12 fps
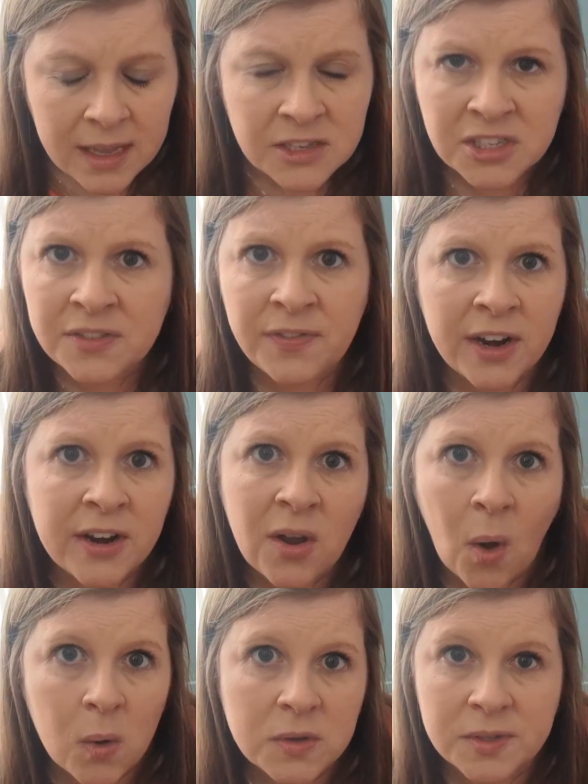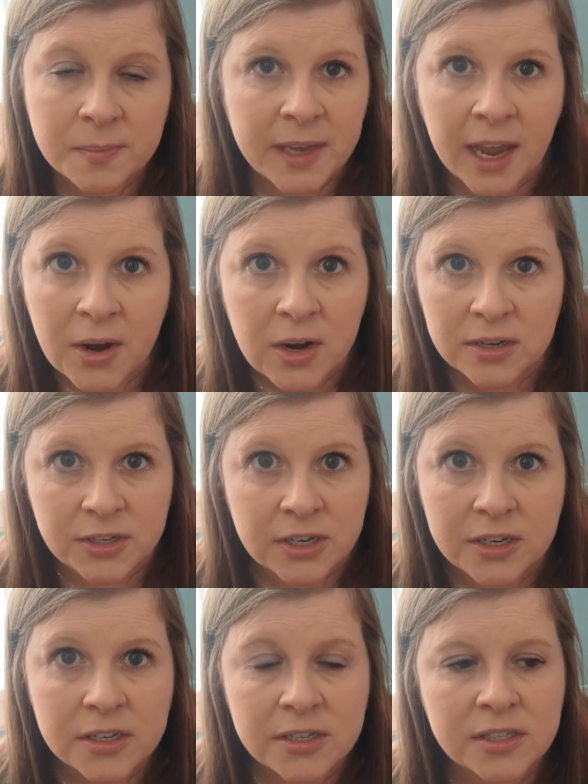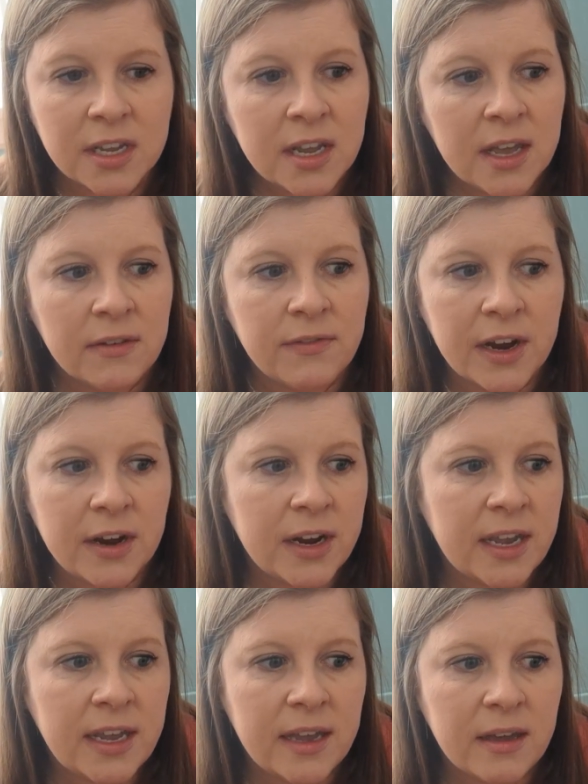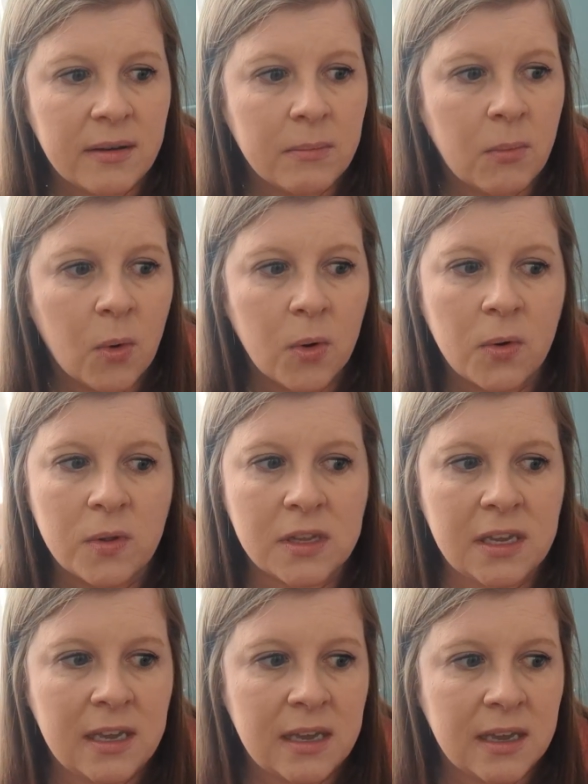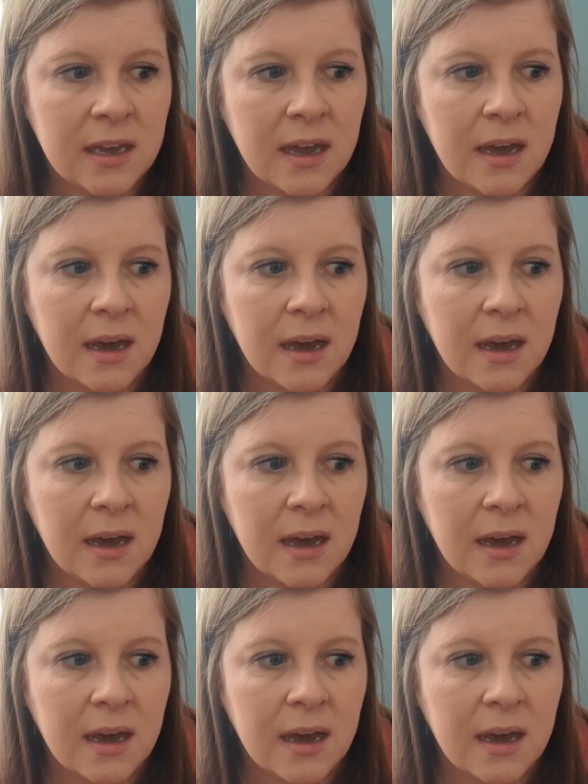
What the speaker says: just very wholesome characters, very morally